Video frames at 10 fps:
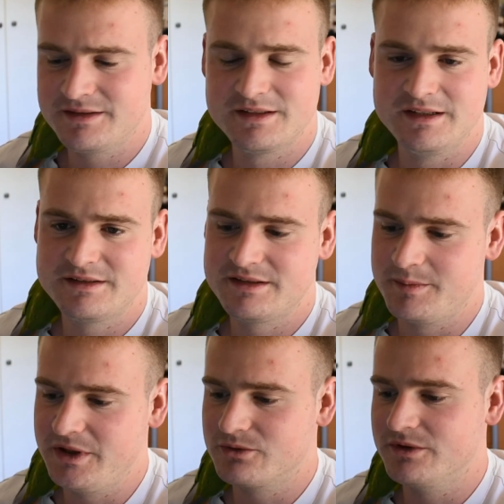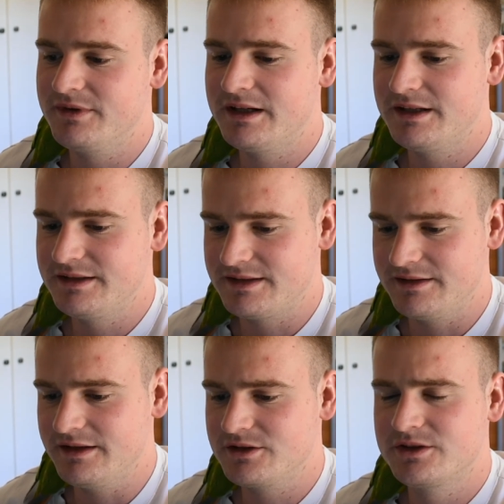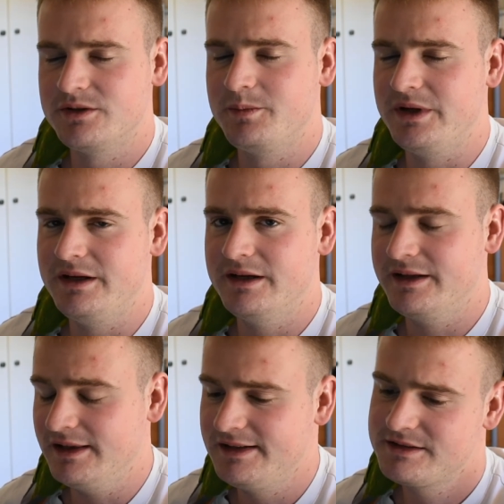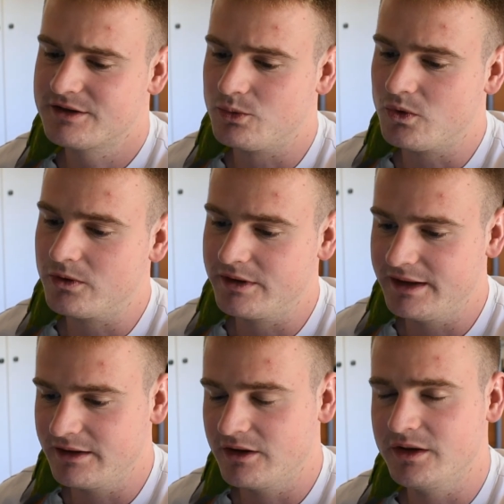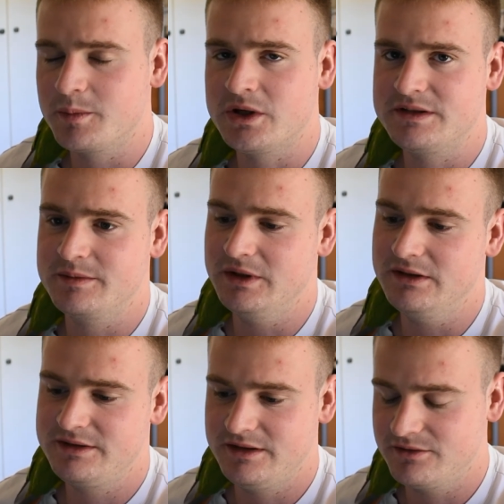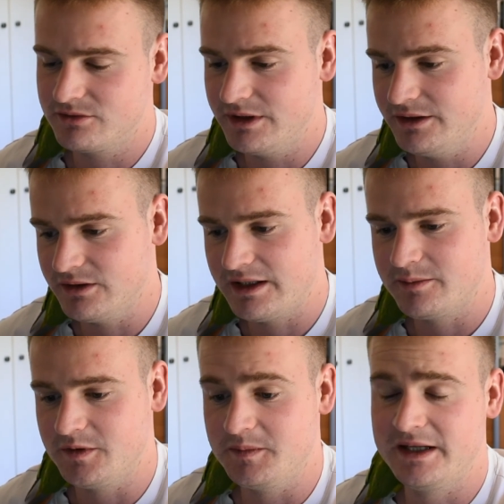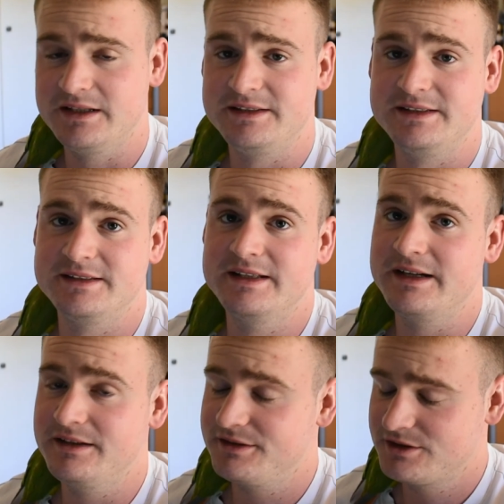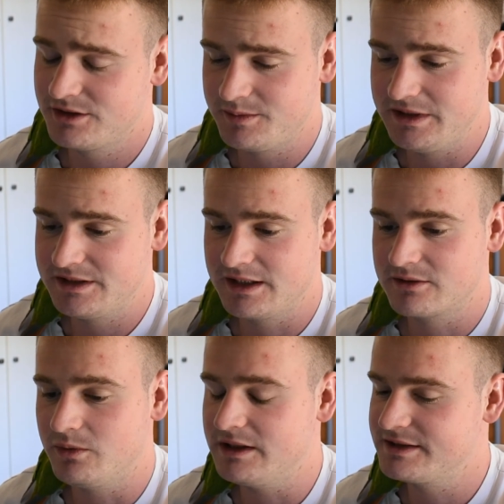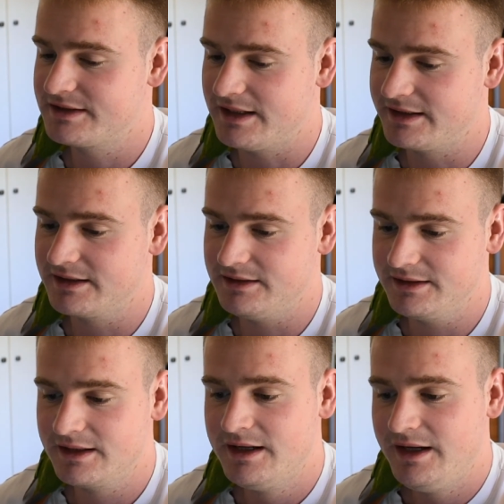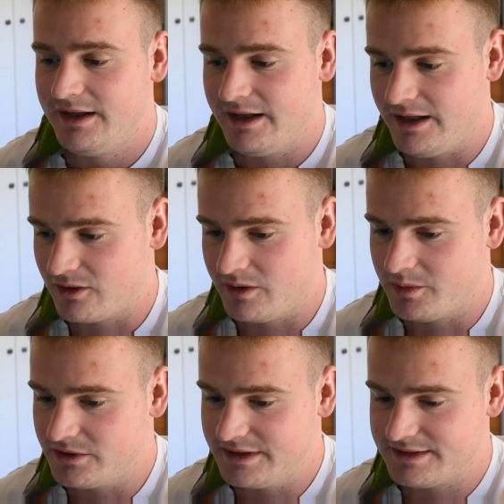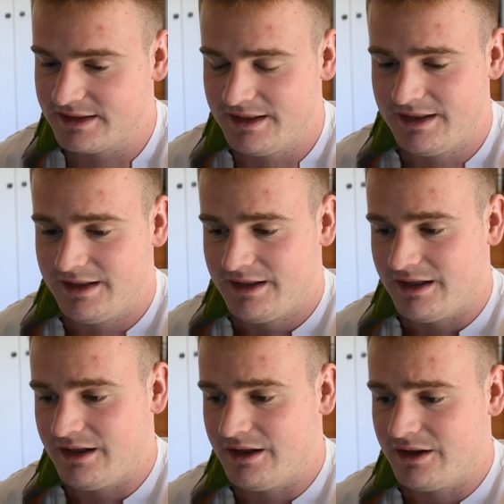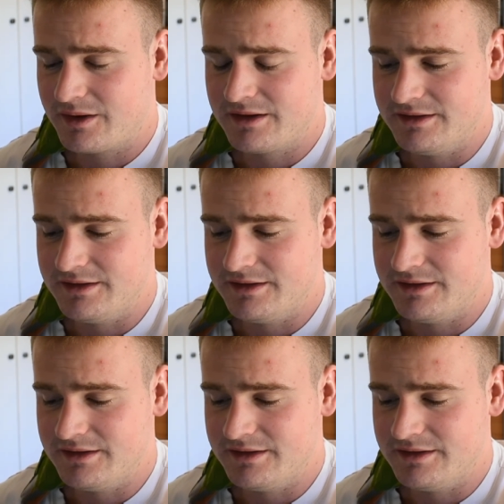needs to be revised, and there should be at least a warning on the possibility of renal abnormalities, and that it should be checked while cycling Equipoise. It